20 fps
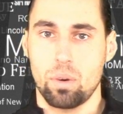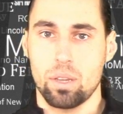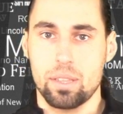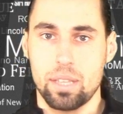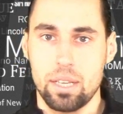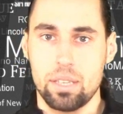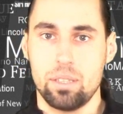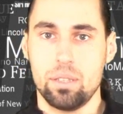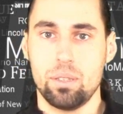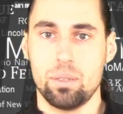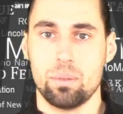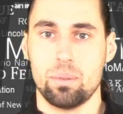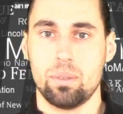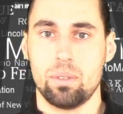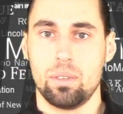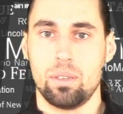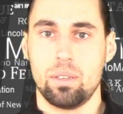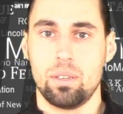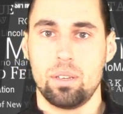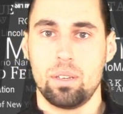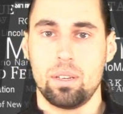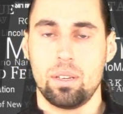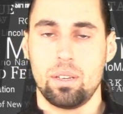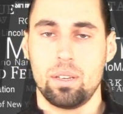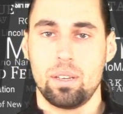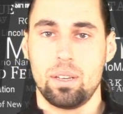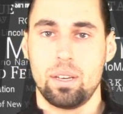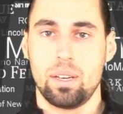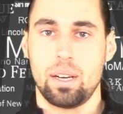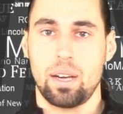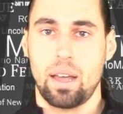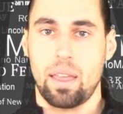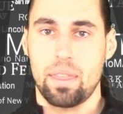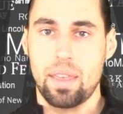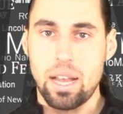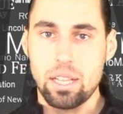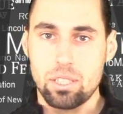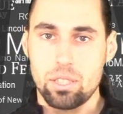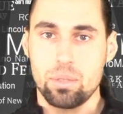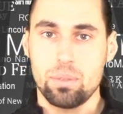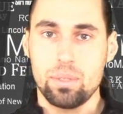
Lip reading: what they do. And that's